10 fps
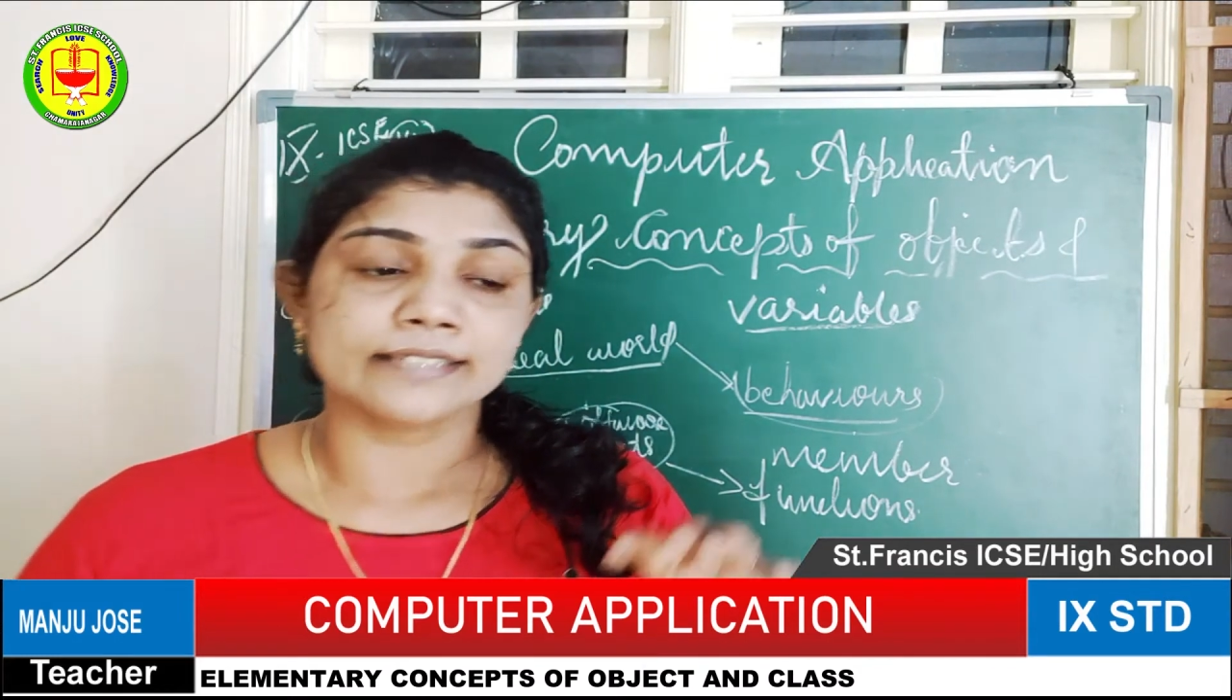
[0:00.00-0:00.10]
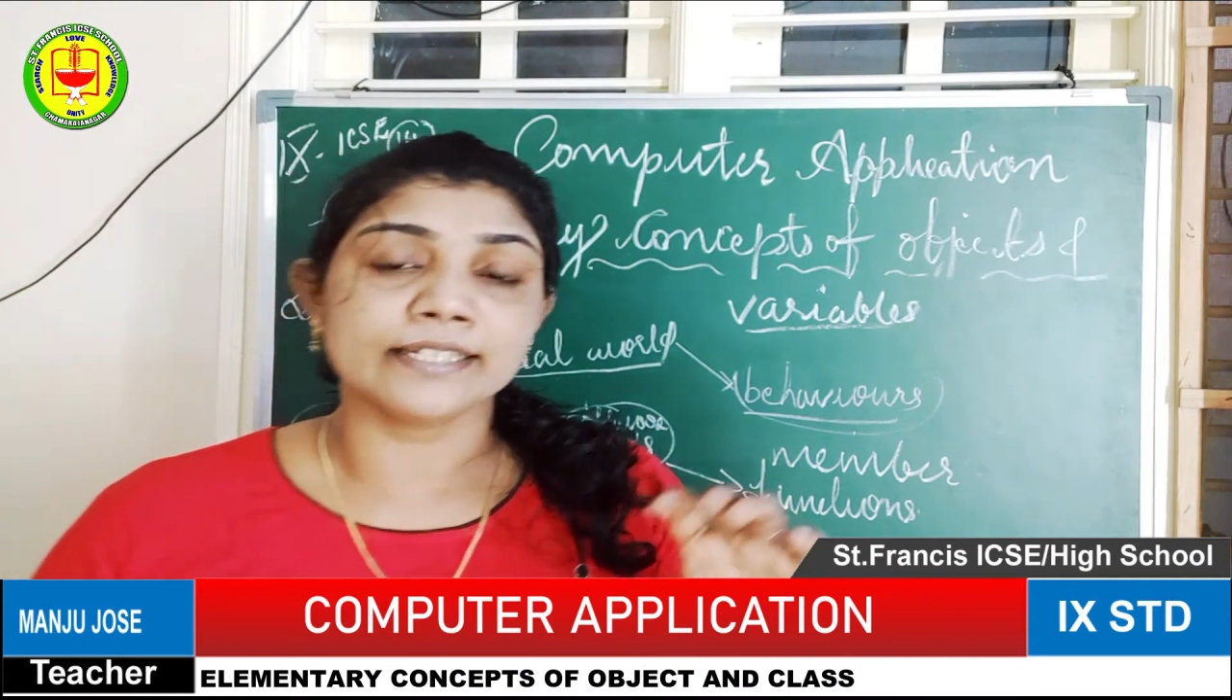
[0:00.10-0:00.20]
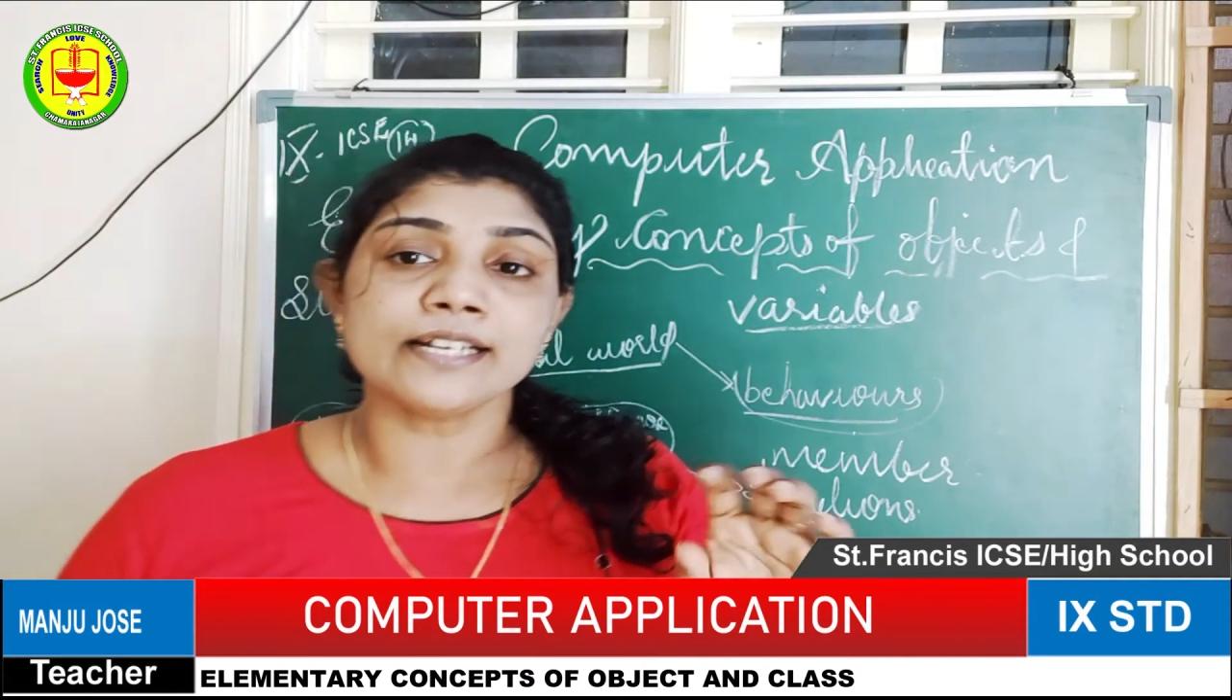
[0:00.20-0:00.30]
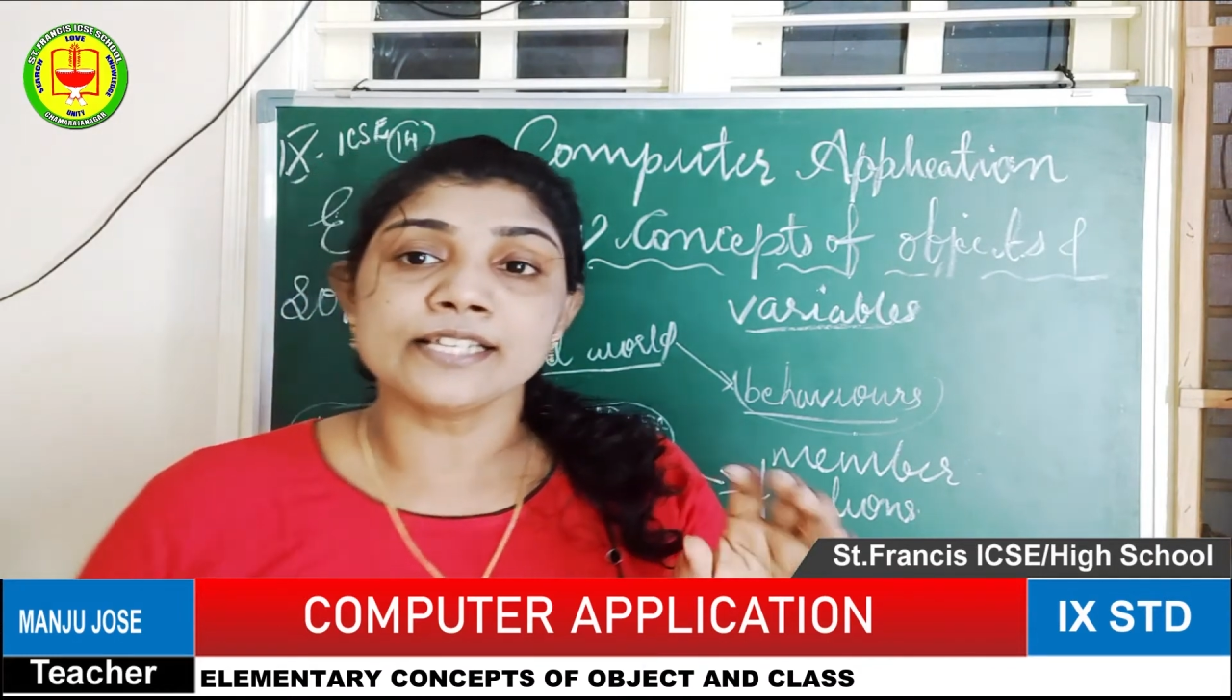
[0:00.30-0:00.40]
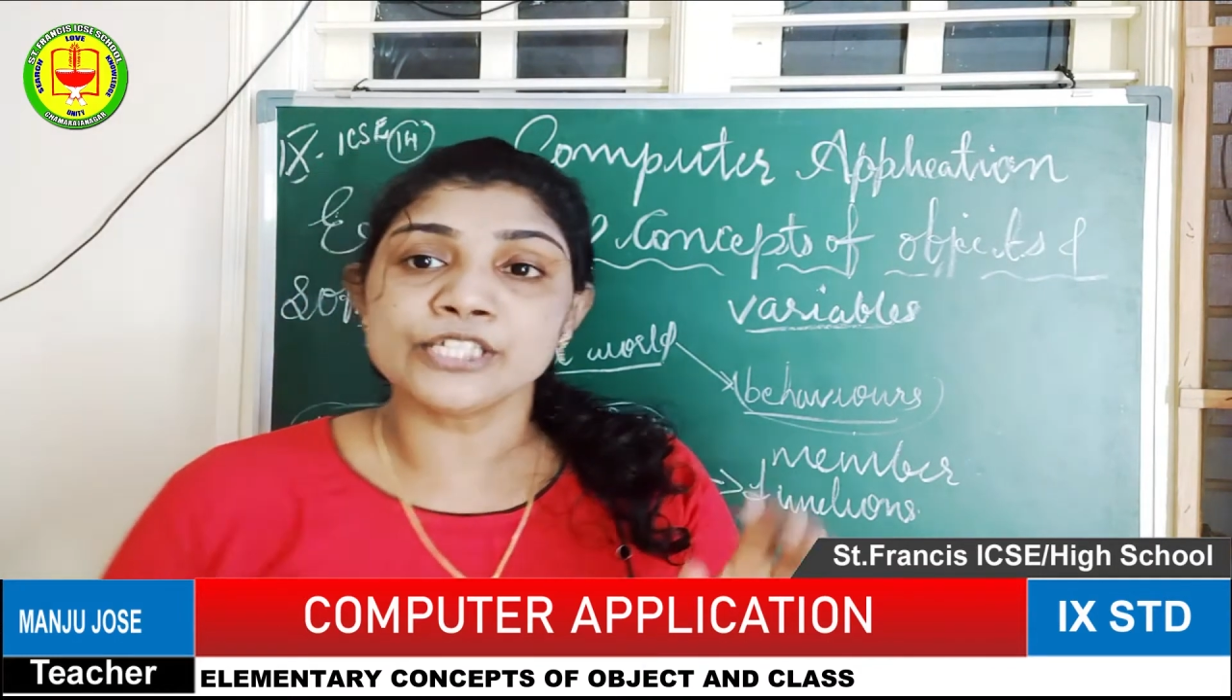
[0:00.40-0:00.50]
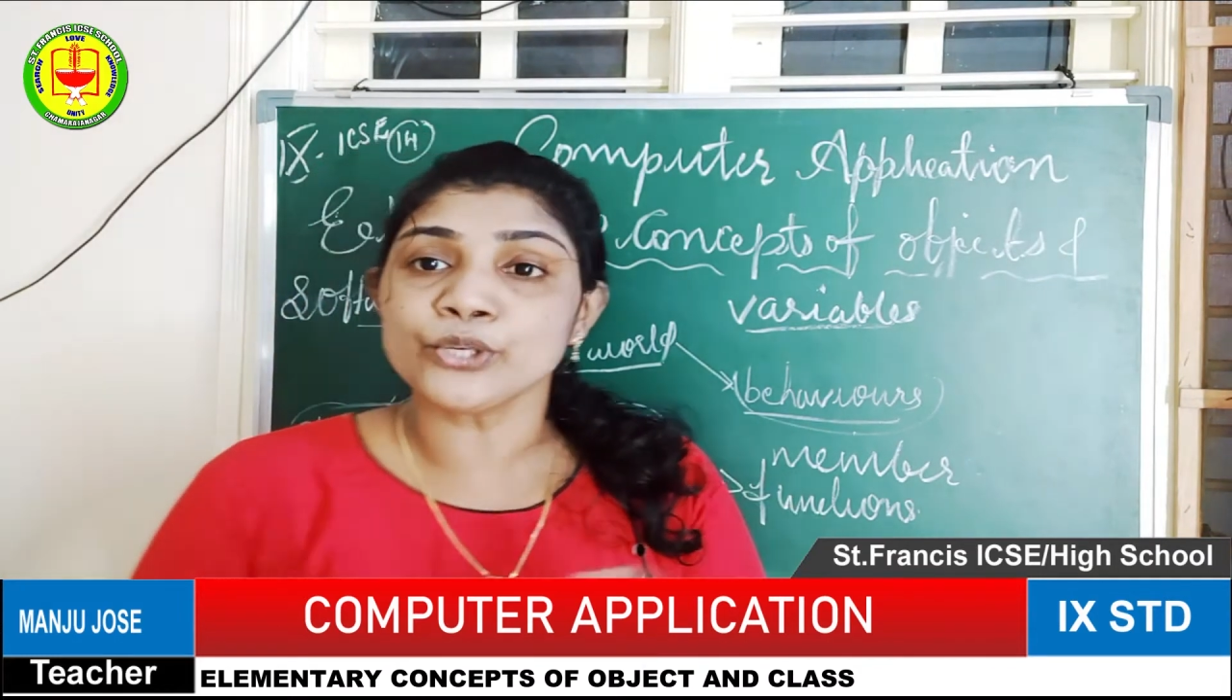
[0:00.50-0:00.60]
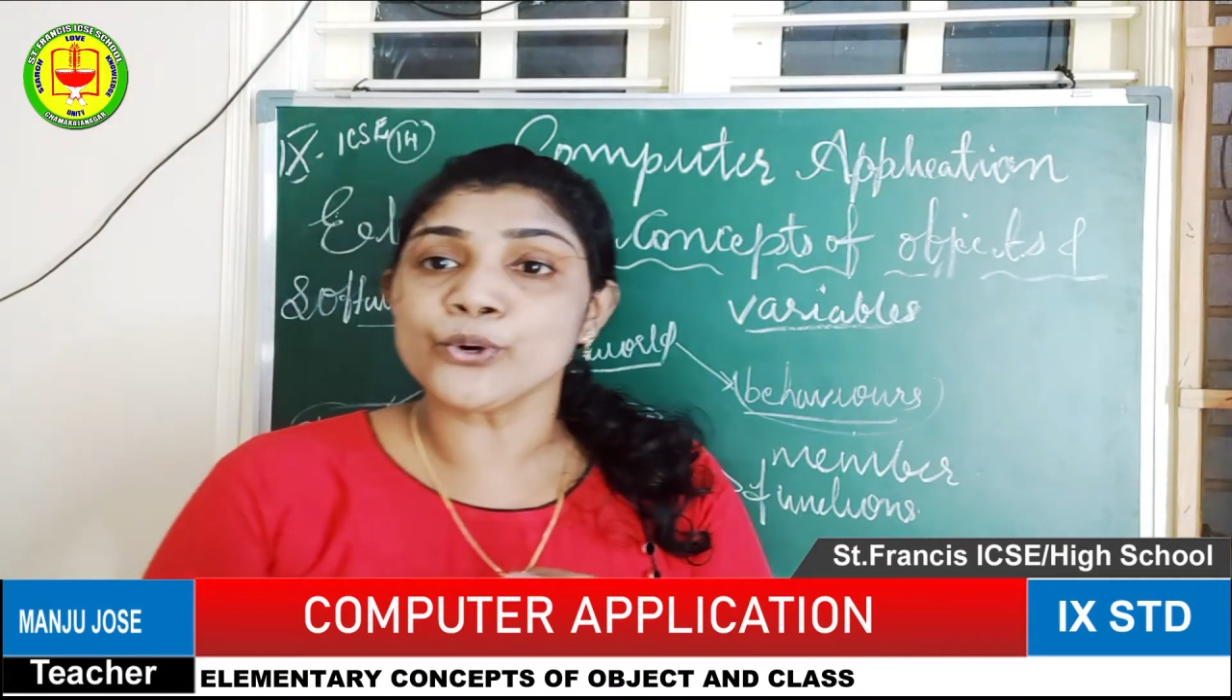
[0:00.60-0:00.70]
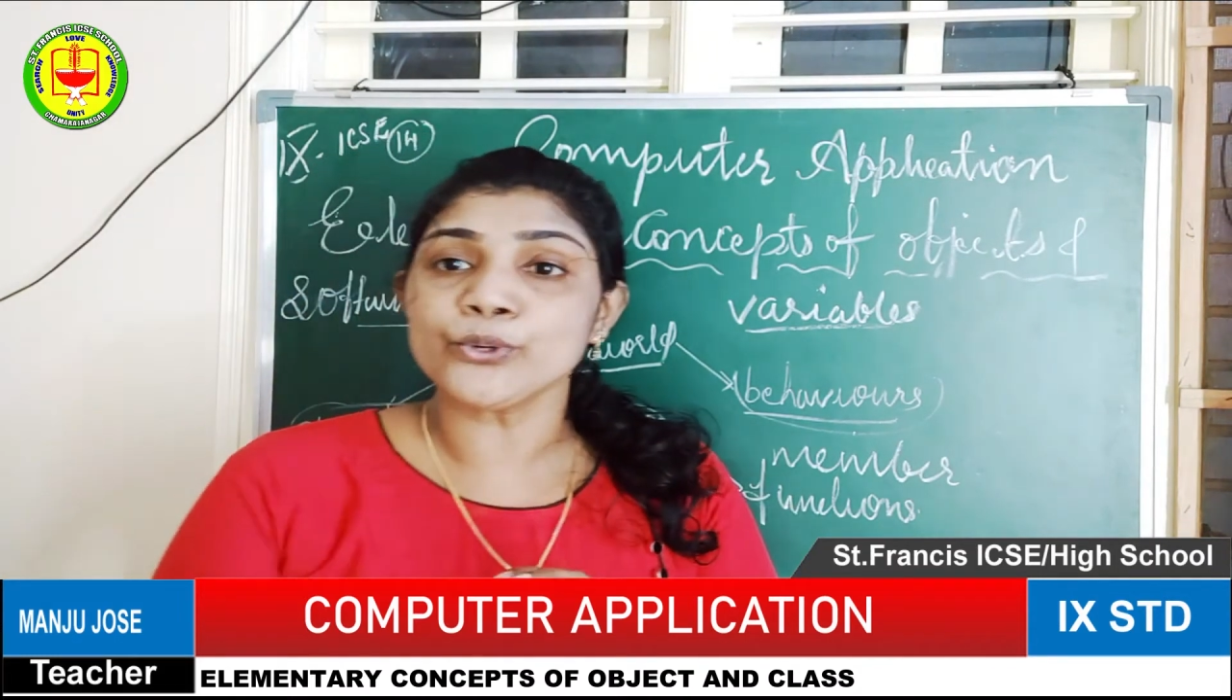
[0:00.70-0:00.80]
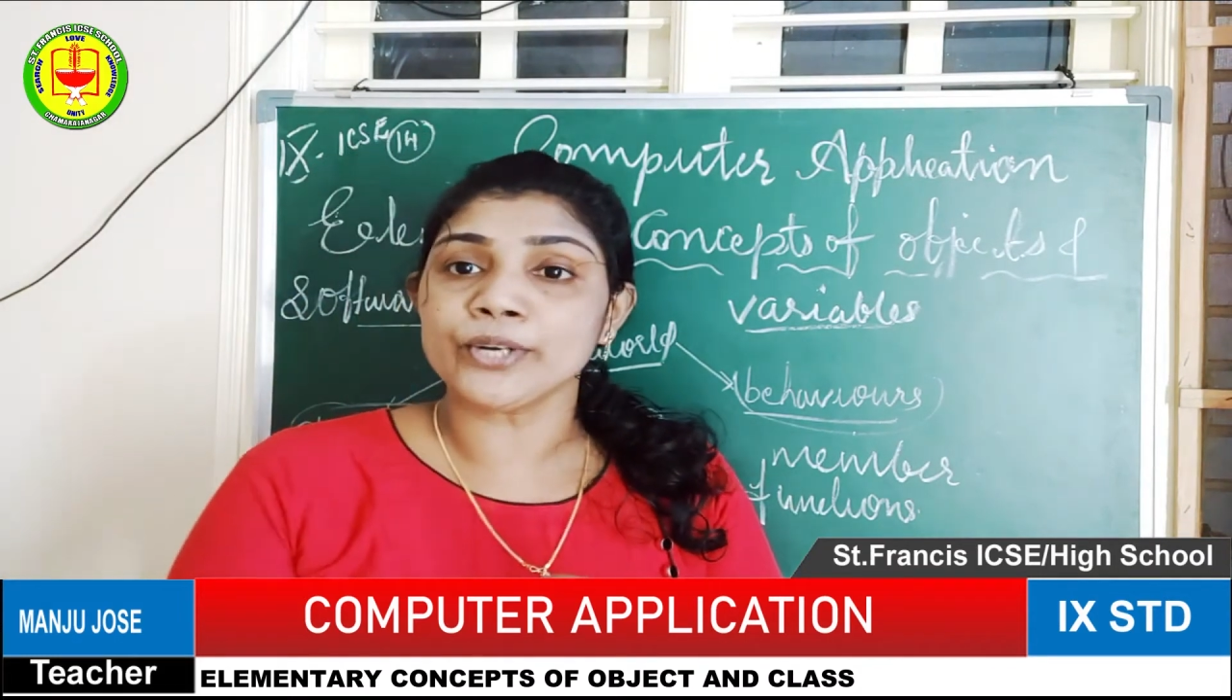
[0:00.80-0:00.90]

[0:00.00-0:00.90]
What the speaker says: Then 0